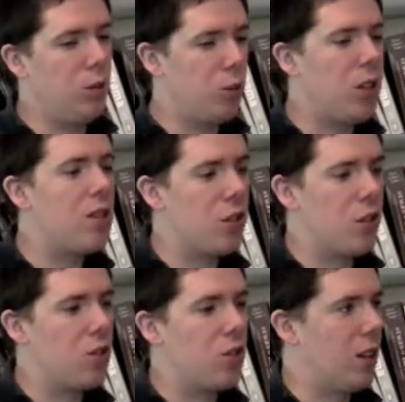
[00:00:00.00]

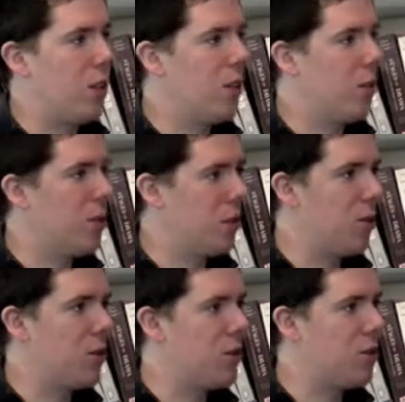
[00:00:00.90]
research, like the sort
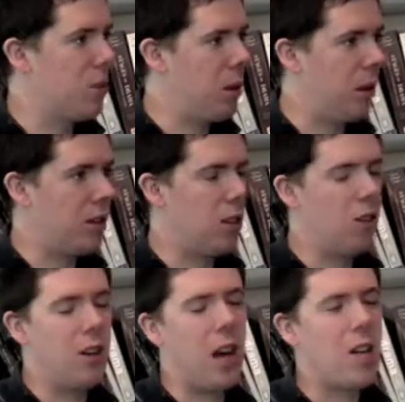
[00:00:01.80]
of research that playwrights can
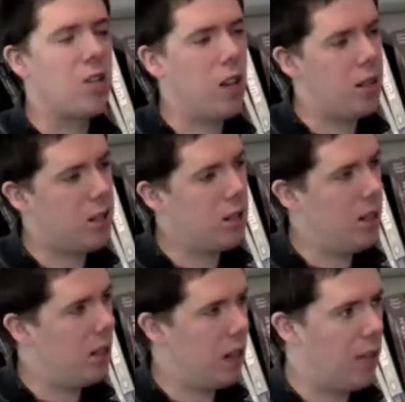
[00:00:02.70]
do, and I just
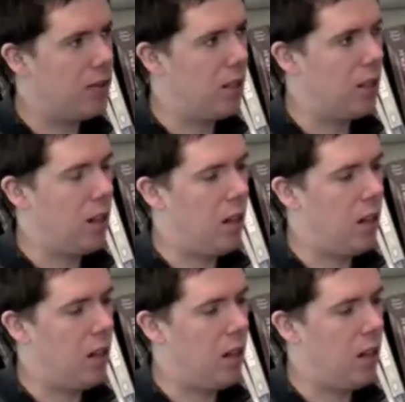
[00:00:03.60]
loved it.